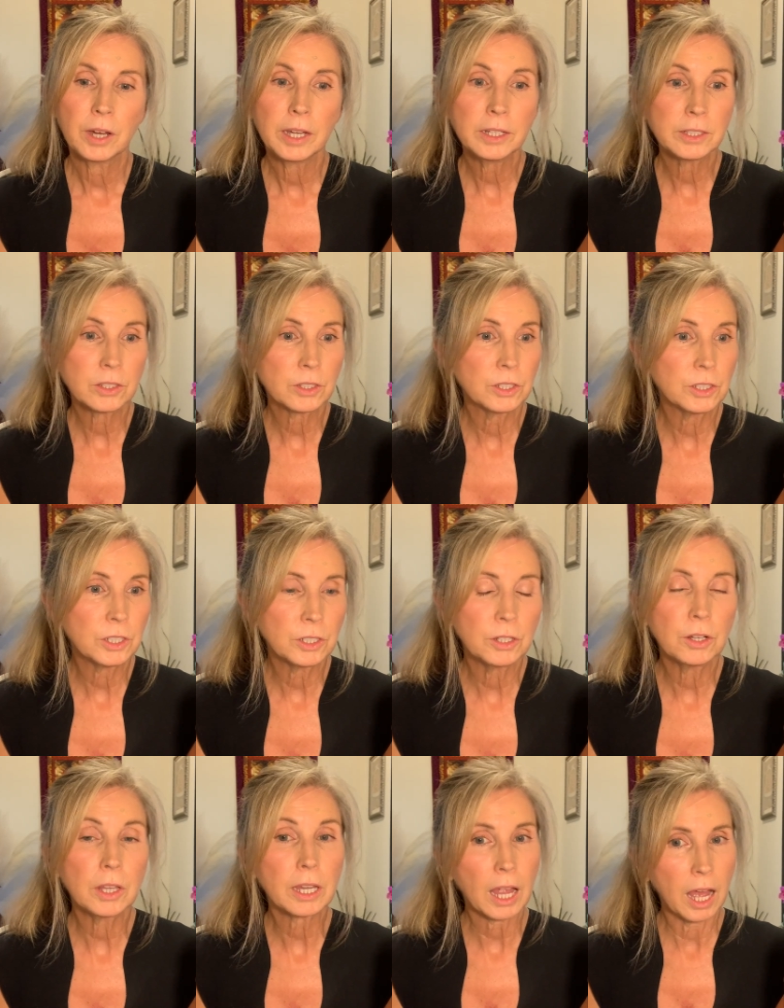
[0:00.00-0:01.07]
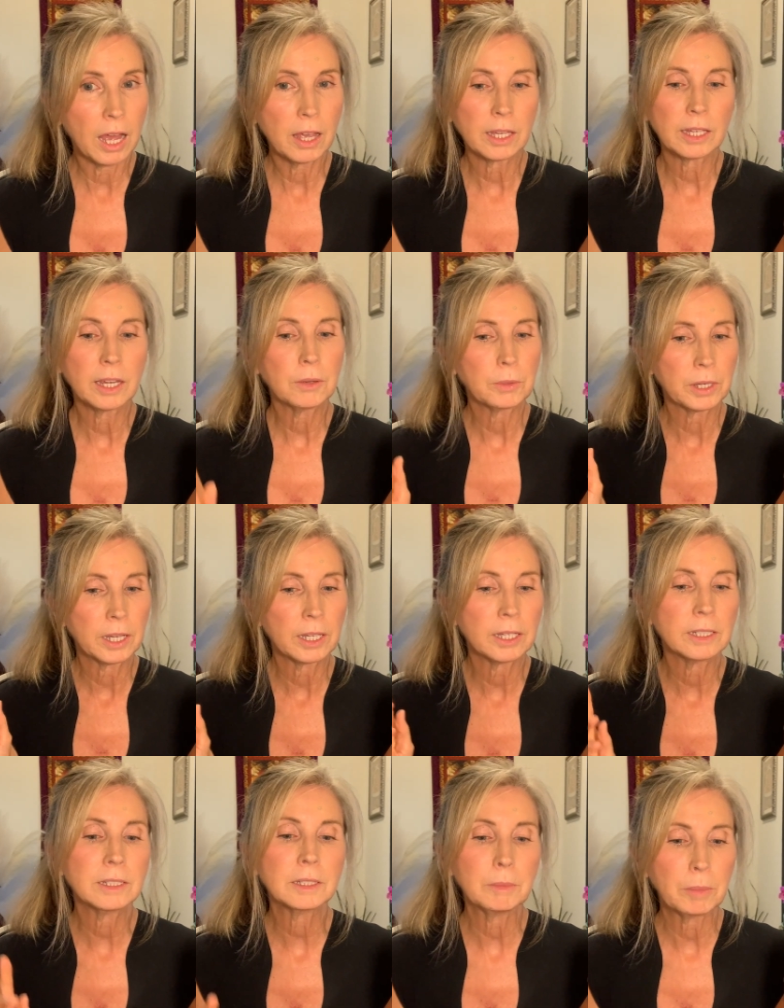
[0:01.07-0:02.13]
And it's good to know, like, yeah, when I
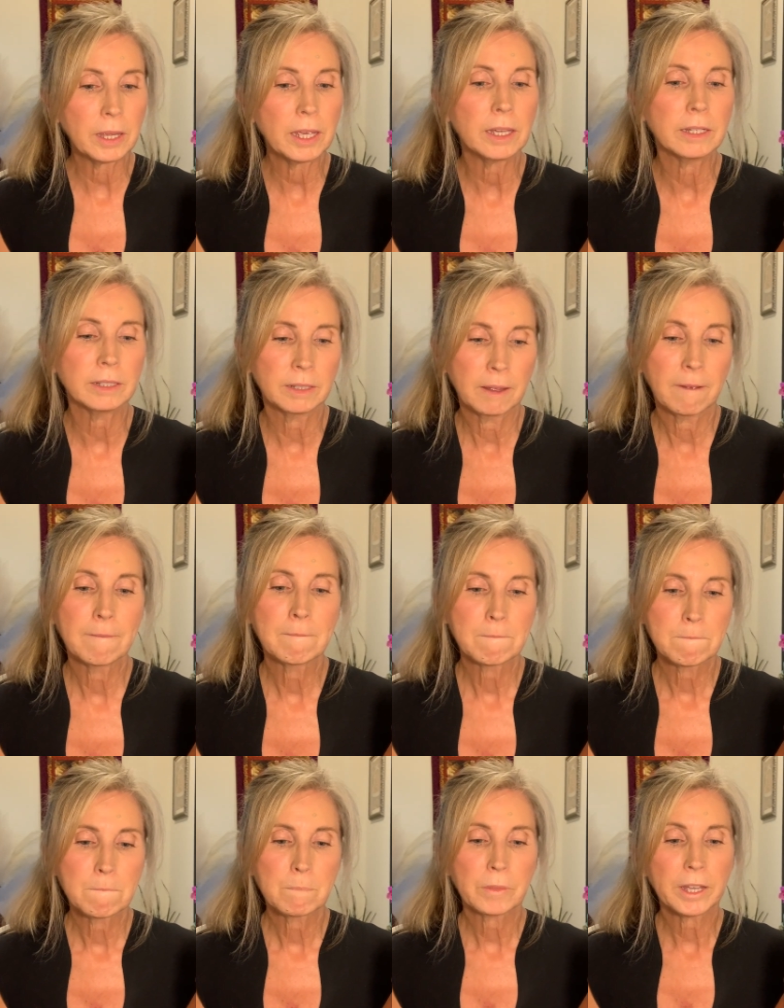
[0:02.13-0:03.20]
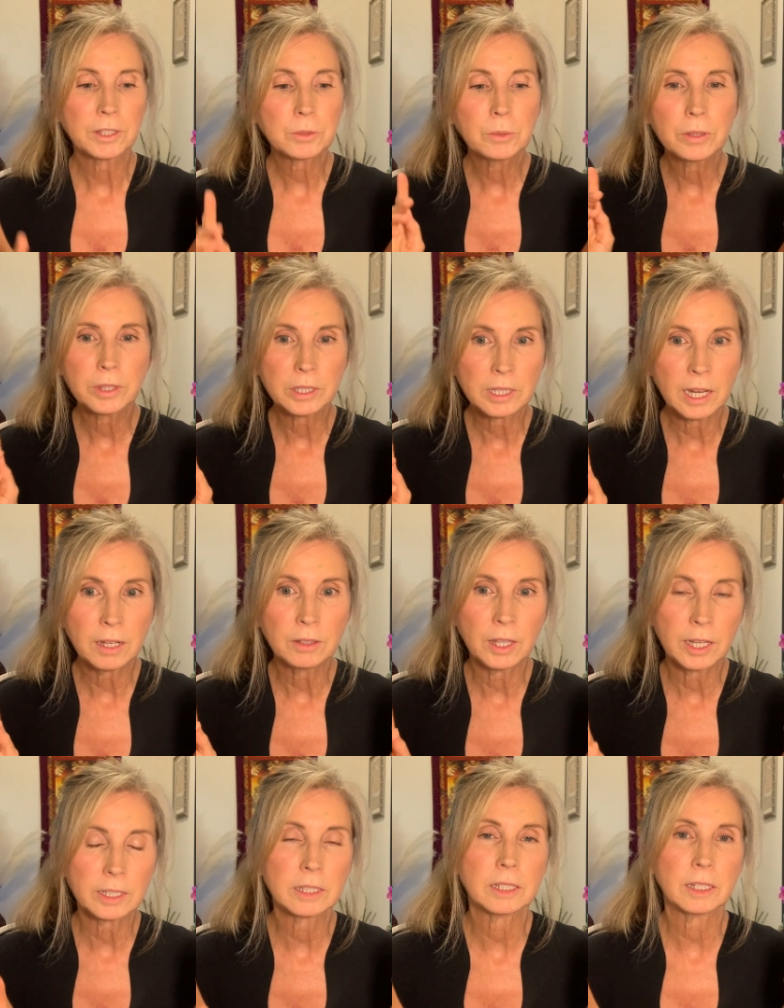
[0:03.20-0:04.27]
get to bed, that's when the doubt
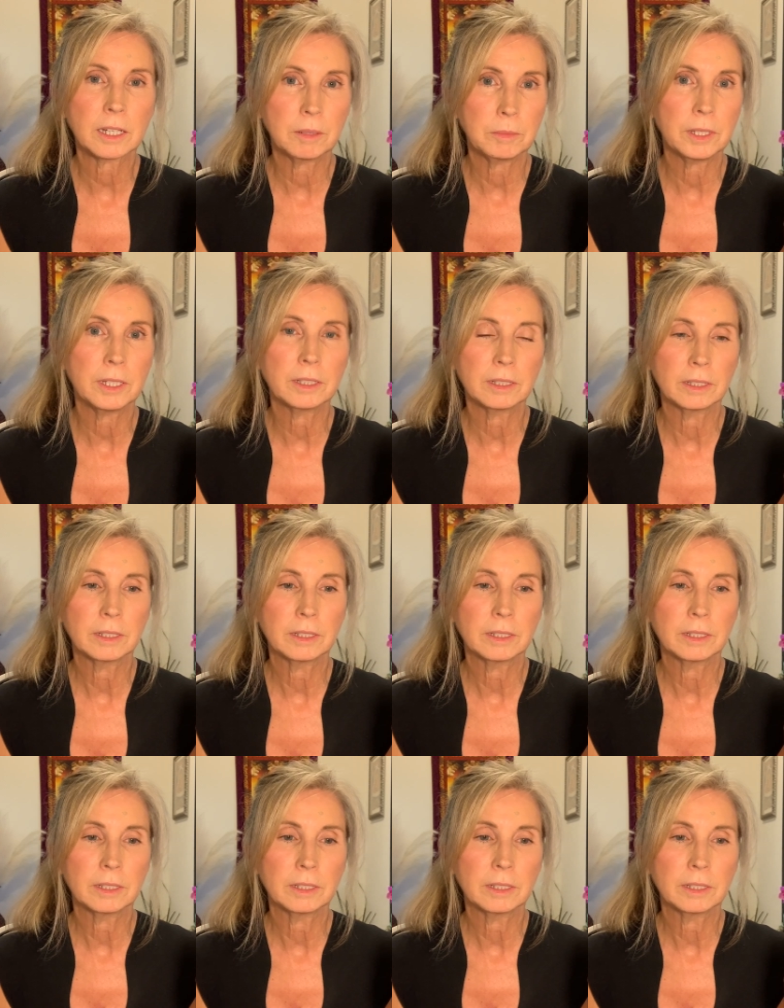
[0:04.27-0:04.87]
likes to come in.